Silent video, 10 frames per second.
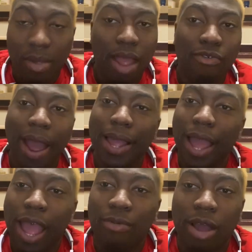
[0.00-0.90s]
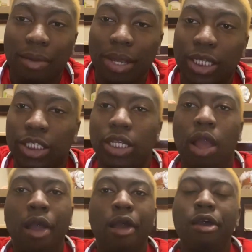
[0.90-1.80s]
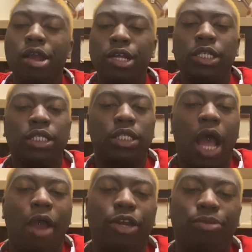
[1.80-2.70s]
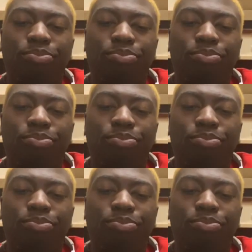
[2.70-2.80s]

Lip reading: Right game, wrong bitch. Sorry.